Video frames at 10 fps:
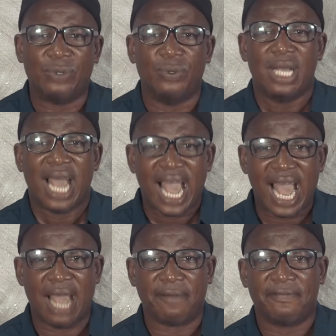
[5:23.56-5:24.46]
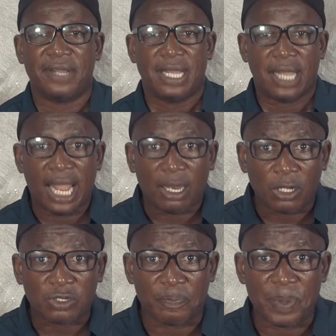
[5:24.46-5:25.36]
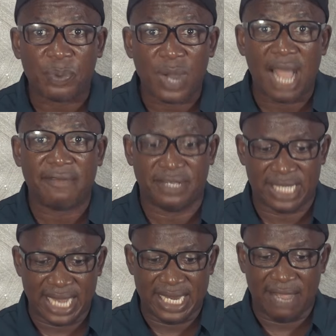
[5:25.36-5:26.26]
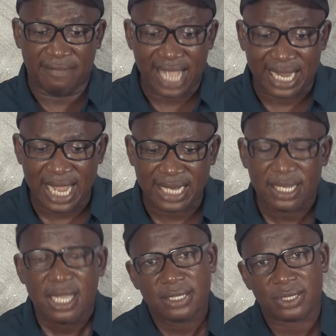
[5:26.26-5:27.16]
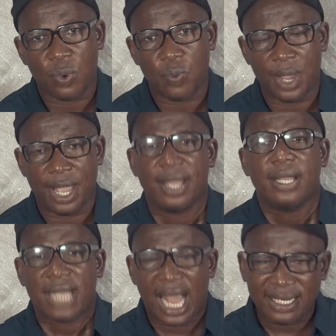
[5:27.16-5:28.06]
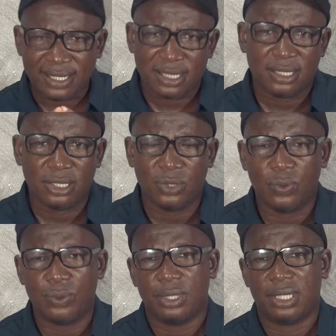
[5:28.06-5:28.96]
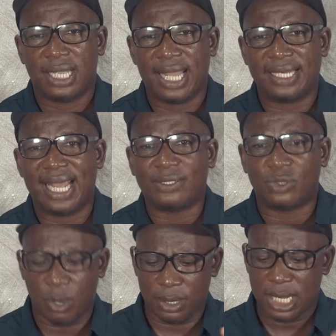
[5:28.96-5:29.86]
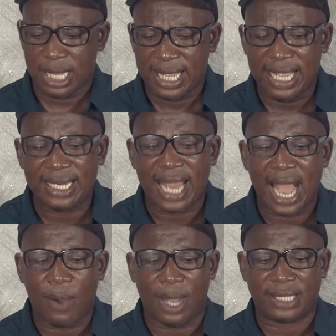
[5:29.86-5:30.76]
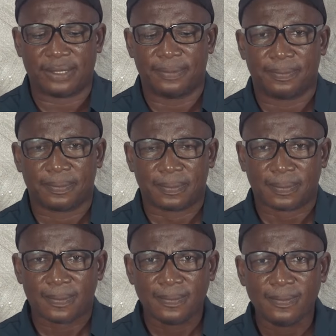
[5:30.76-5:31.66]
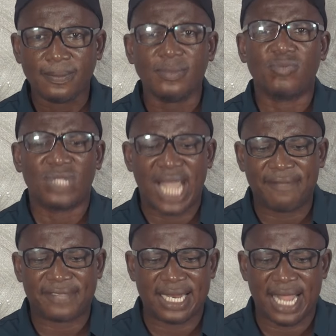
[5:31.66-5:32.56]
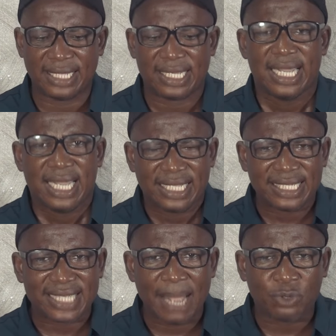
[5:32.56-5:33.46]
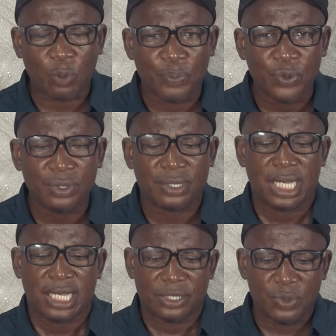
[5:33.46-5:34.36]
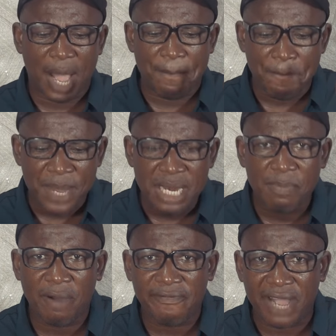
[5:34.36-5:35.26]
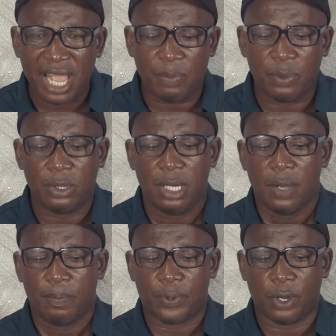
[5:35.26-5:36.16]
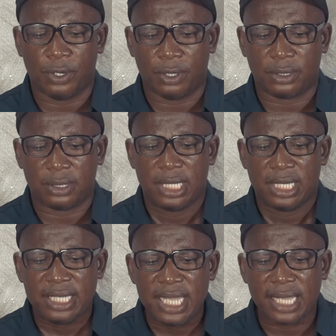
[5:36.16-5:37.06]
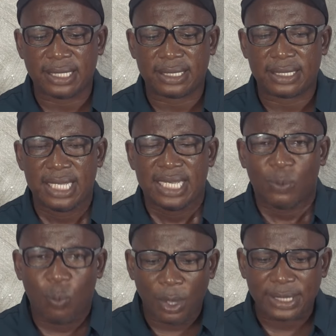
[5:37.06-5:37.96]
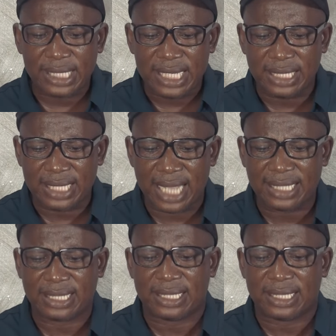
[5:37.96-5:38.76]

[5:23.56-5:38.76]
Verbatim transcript: you have, a lot of people have it, and they have gathered somewhere. And you get that done in hours. After that, it is time to build your minimum viable product. Yes. What is that?